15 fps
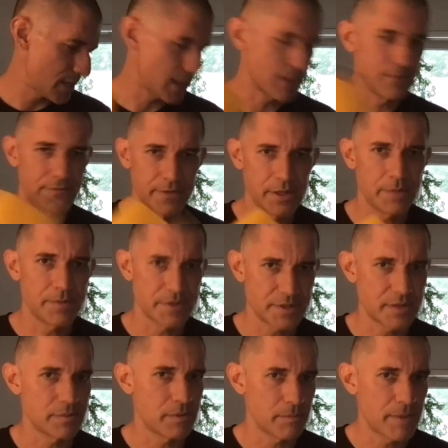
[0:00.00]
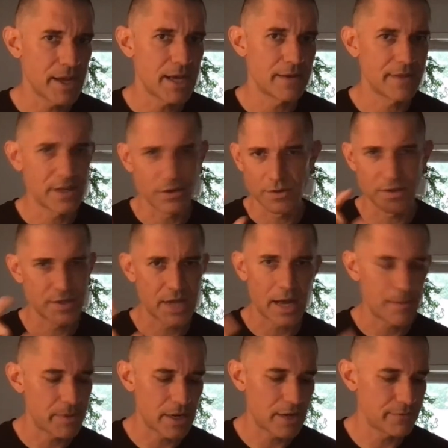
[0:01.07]
I can fill up the sleeping pad, and then you just
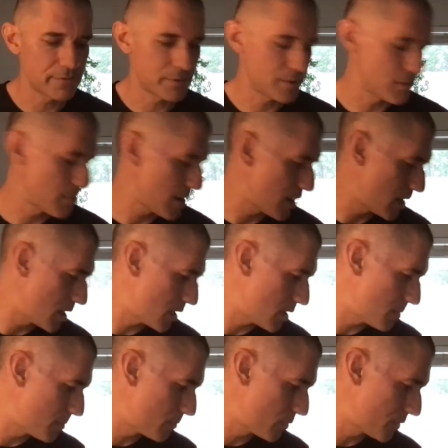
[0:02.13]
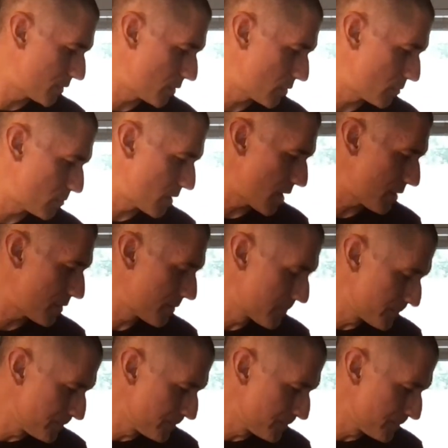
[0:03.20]
top it off with your own breath.